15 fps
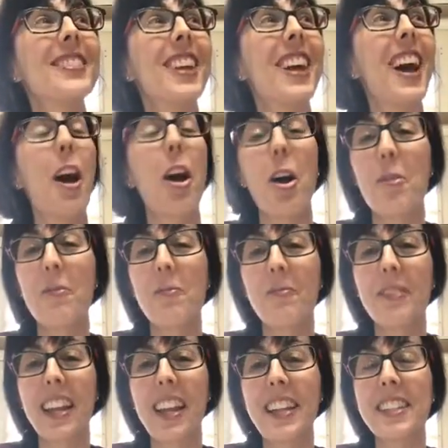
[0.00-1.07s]
I hope
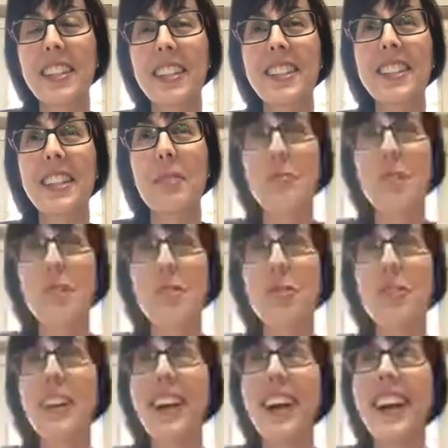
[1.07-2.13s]
that I didn't seem too
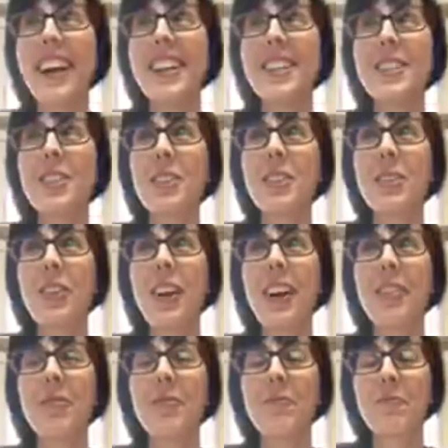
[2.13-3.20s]

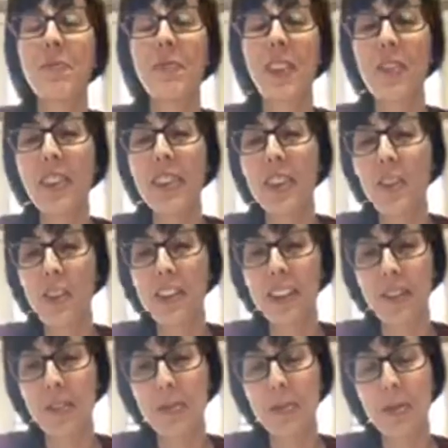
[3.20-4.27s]
funny or
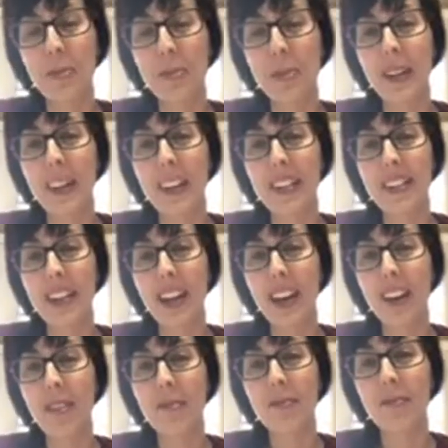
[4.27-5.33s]
uncomfortable, but
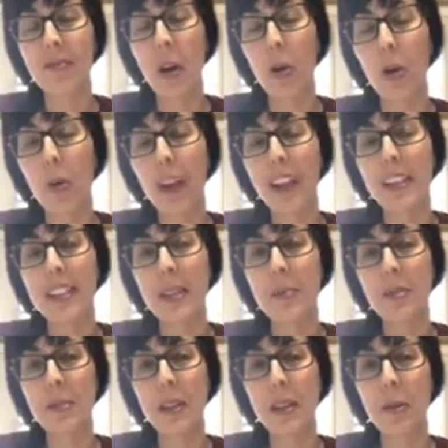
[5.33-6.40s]
only way it seemed
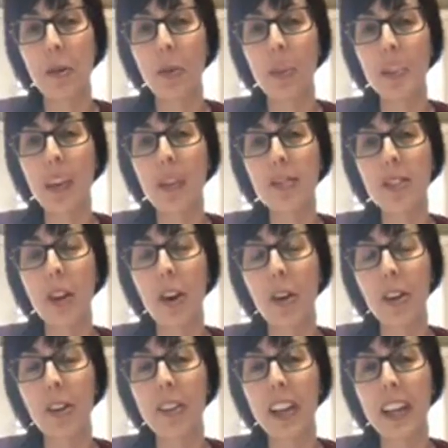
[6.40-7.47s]
to be able to reach out to all
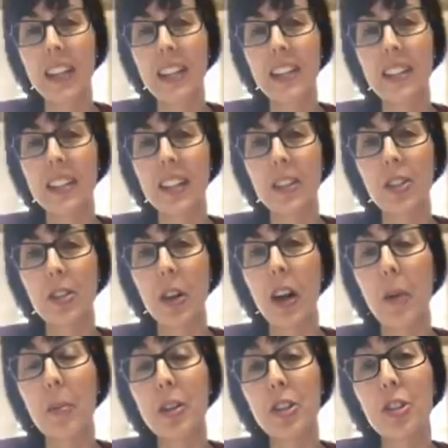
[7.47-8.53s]
you ladies and let you know how
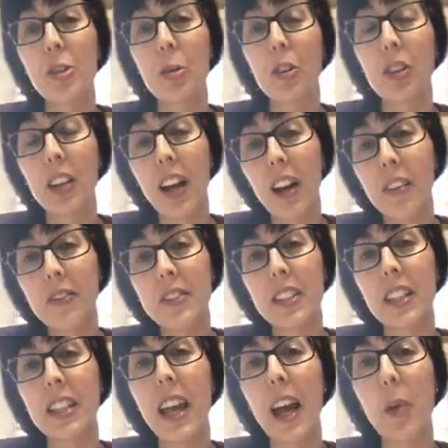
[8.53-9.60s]
much you are loved
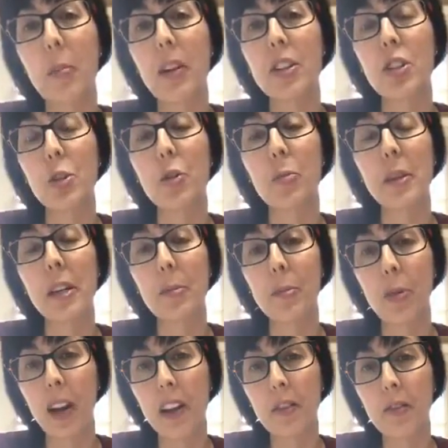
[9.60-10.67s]
and how much you are being
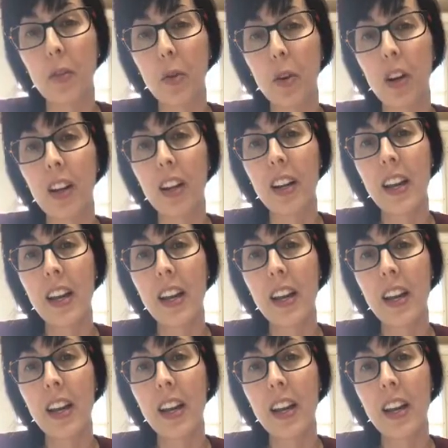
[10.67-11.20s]
prayed for,